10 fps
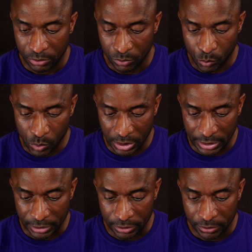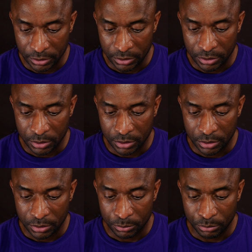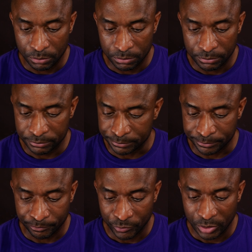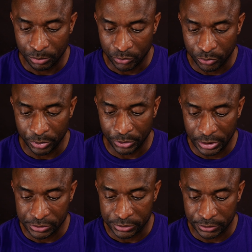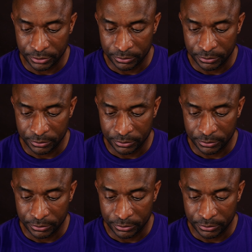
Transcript: wine hmm, before the thousand.